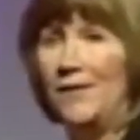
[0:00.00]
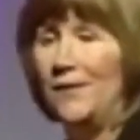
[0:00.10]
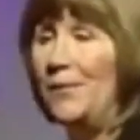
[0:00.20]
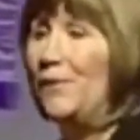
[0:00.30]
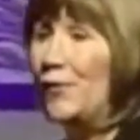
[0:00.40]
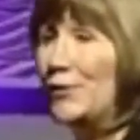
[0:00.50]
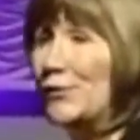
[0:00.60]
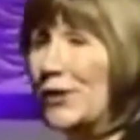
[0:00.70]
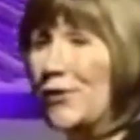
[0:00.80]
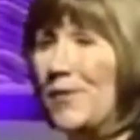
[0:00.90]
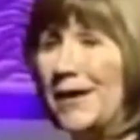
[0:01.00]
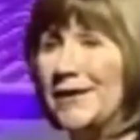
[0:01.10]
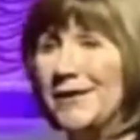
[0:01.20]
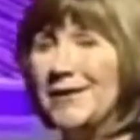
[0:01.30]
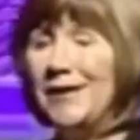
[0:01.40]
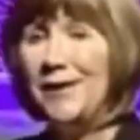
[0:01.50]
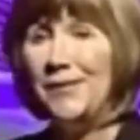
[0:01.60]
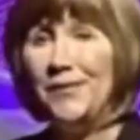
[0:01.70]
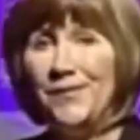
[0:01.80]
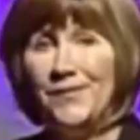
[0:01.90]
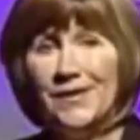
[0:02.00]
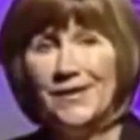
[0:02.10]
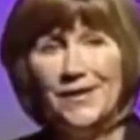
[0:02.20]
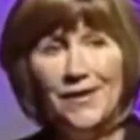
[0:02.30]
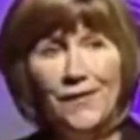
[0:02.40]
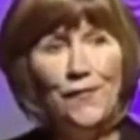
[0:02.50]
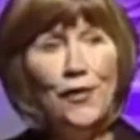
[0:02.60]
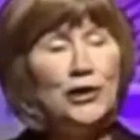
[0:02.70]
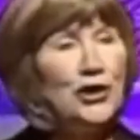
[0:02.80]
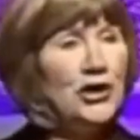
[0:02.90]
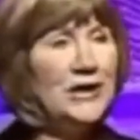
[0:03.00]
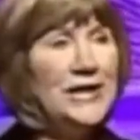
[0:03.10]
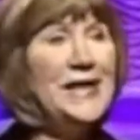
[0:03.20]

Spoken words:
before you can go back to sleep. Fortunately,